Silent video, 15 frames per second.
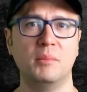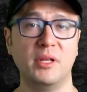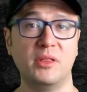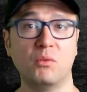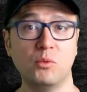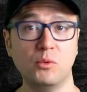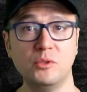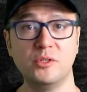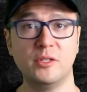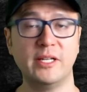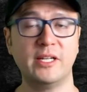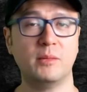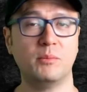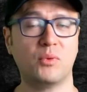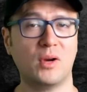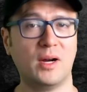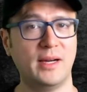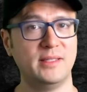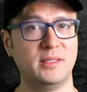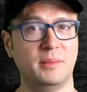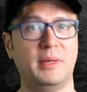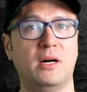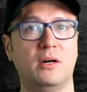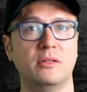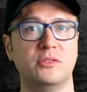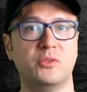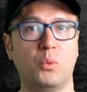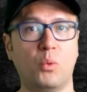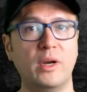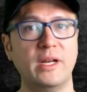but the rules only comprise
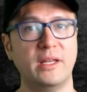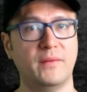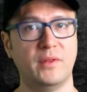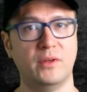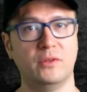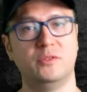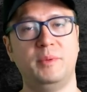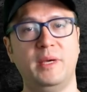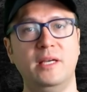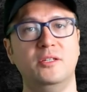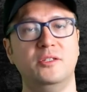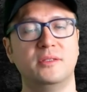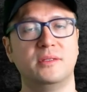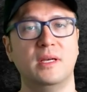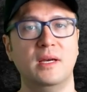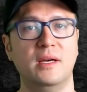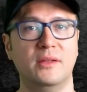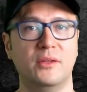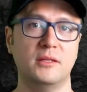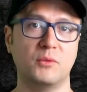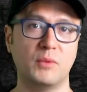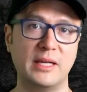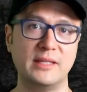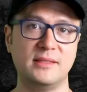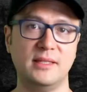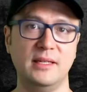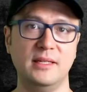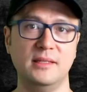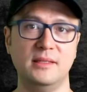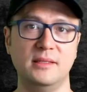about 20 of those pages. The rest
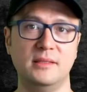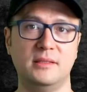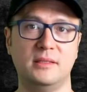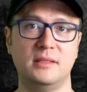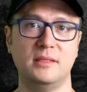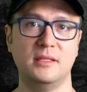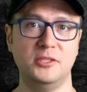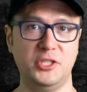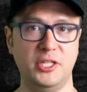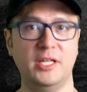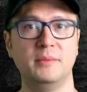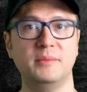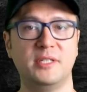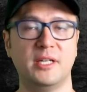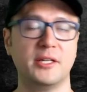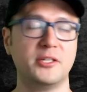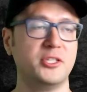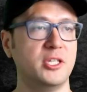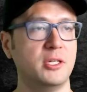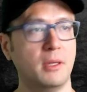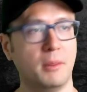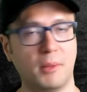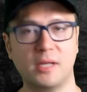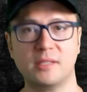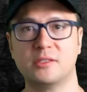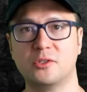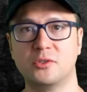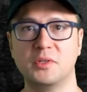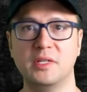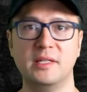is a GM section, a
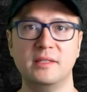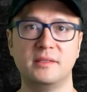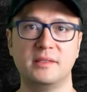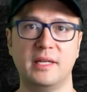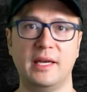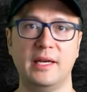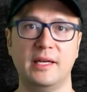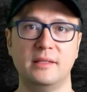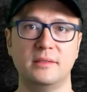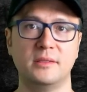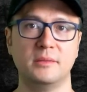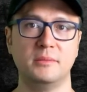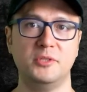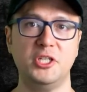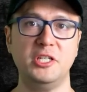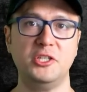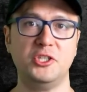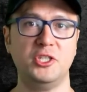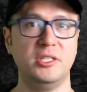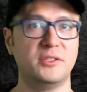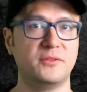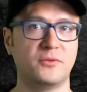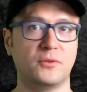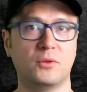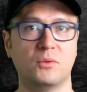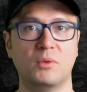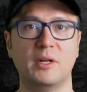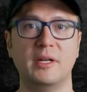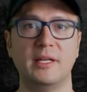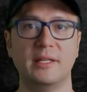monster list, and some cheat sheets for
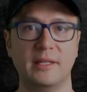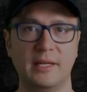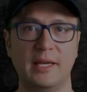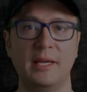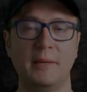running the